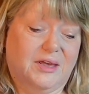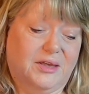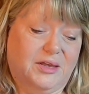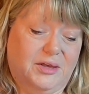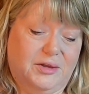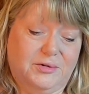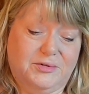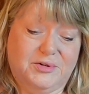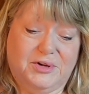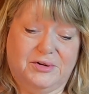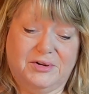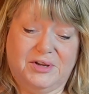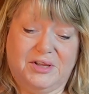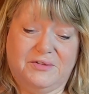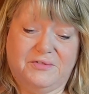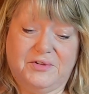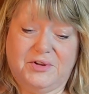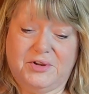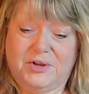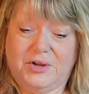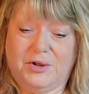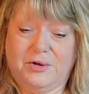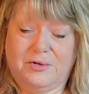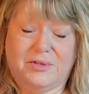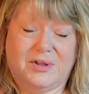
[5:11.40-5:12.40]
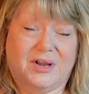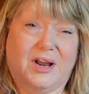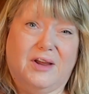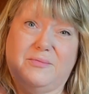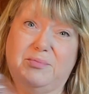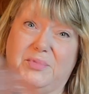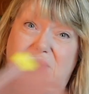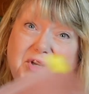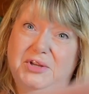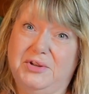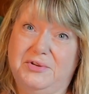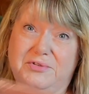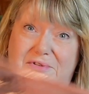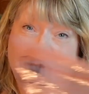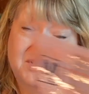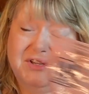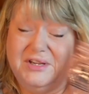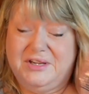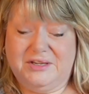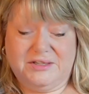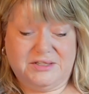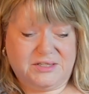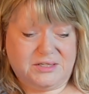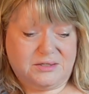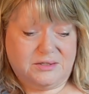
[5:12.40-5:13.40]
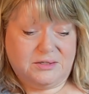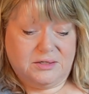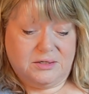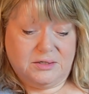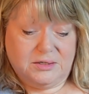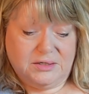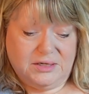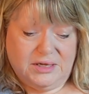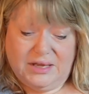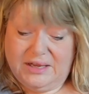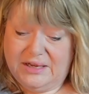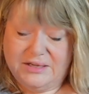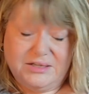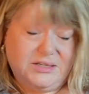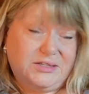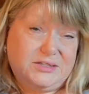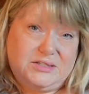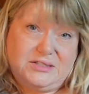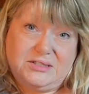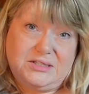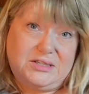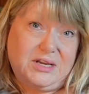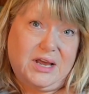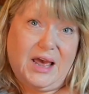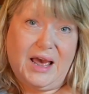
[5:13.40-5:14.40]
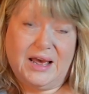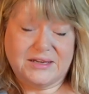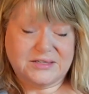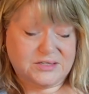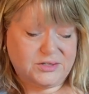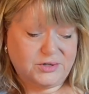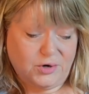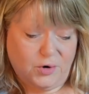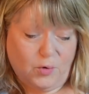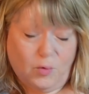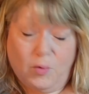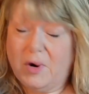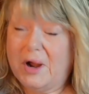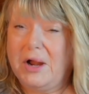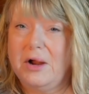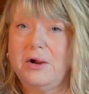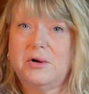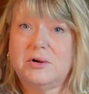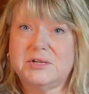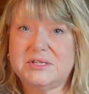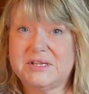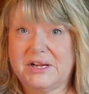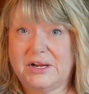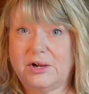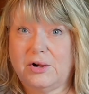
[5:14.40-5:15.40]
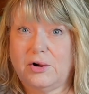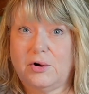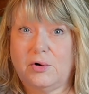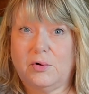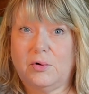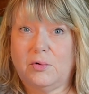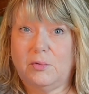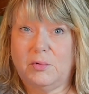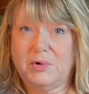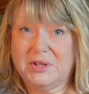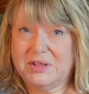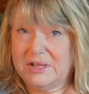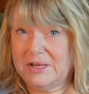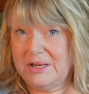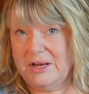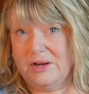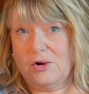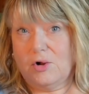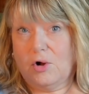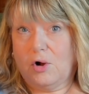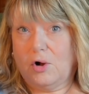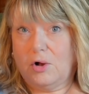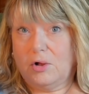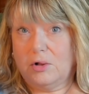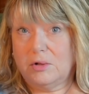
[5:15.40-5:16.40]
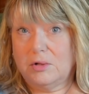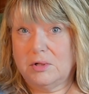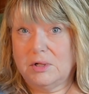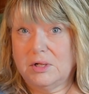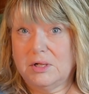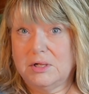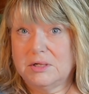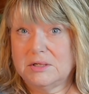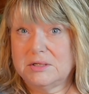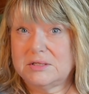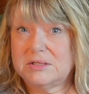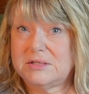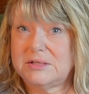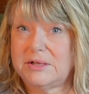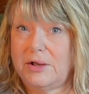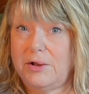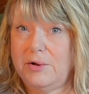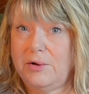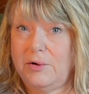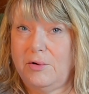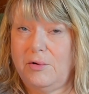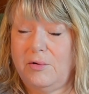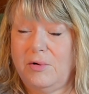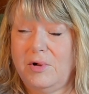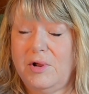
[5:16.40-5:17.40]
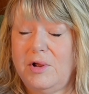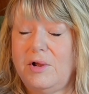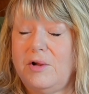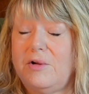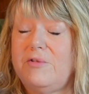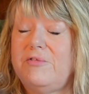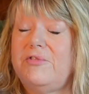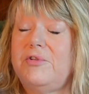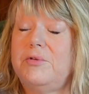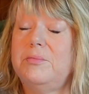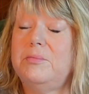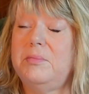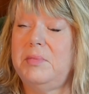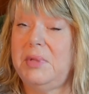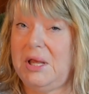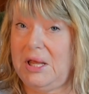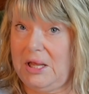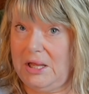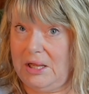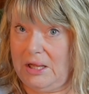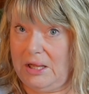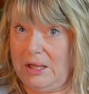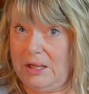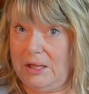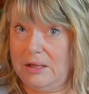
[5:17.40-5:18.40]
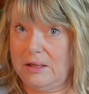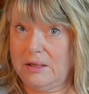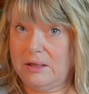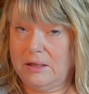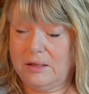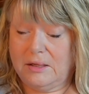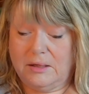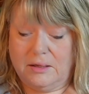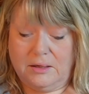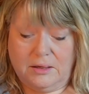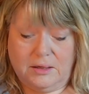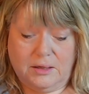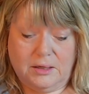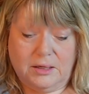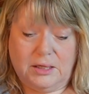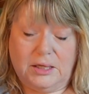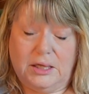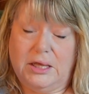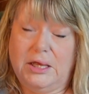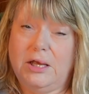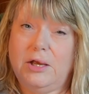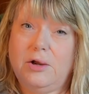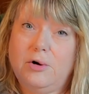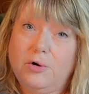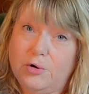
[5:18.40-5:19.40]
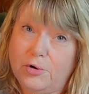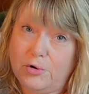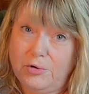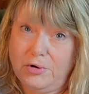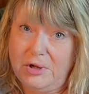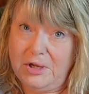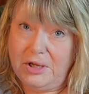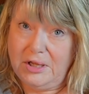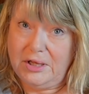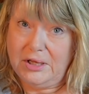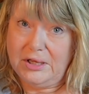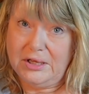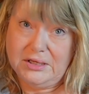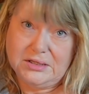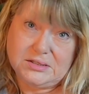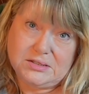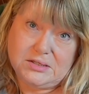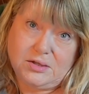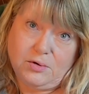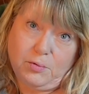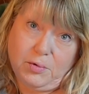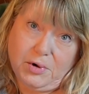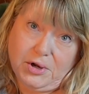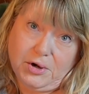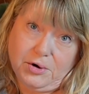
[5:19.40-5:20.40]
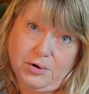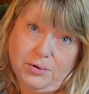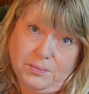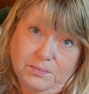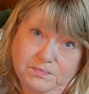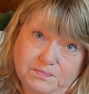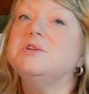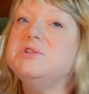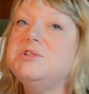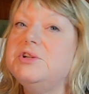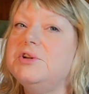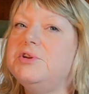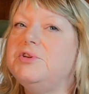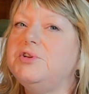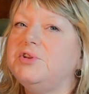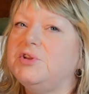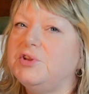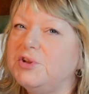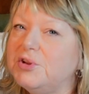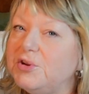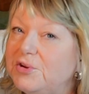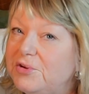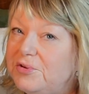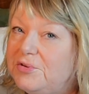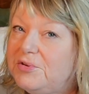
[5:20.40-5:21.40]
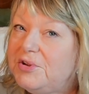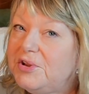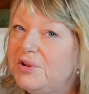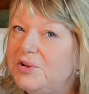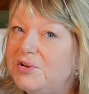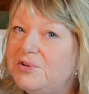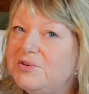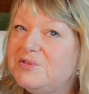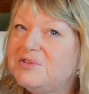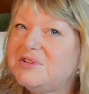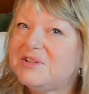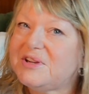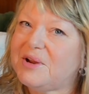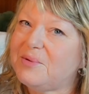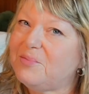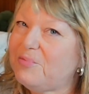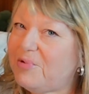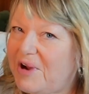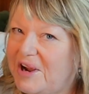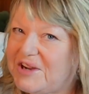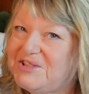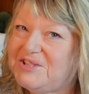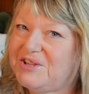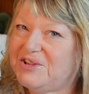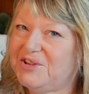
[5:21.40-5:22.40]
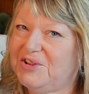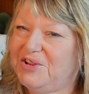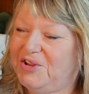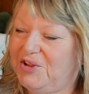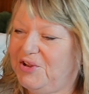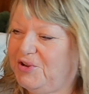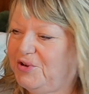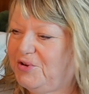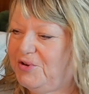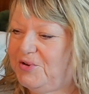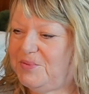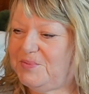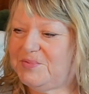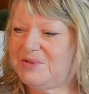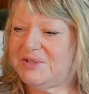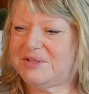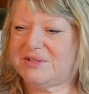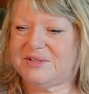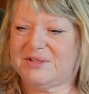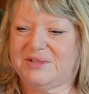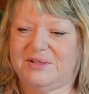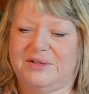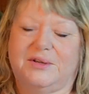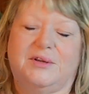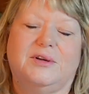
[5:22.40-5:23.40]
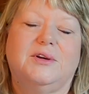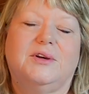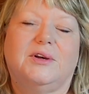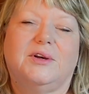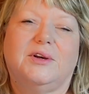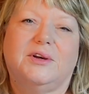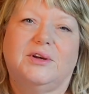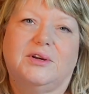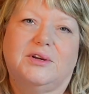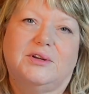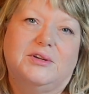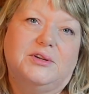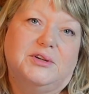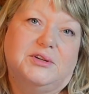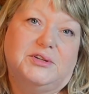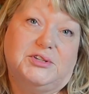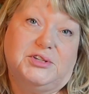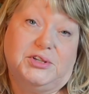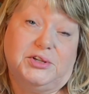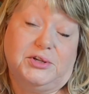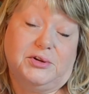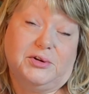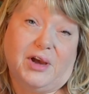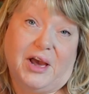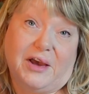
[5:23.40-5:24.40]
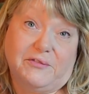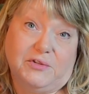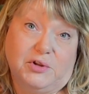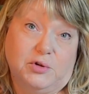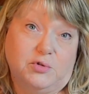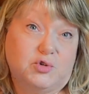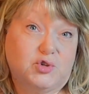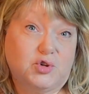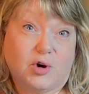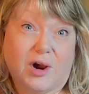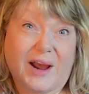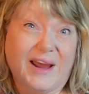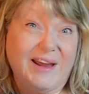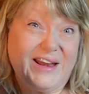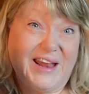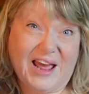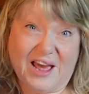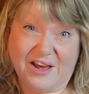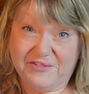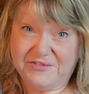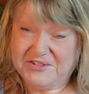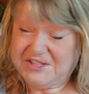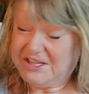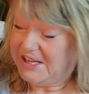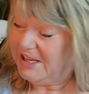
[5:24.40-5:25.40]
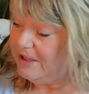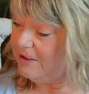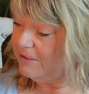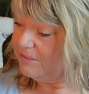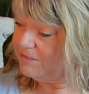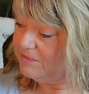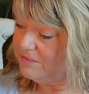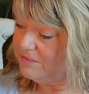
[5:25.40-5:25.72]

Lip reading: You don't even know that I've been using it. It has no wear or tear with it at all. So for me, Eagle Creek is the winner. Do you use compression cubes? Have you tried Hefty?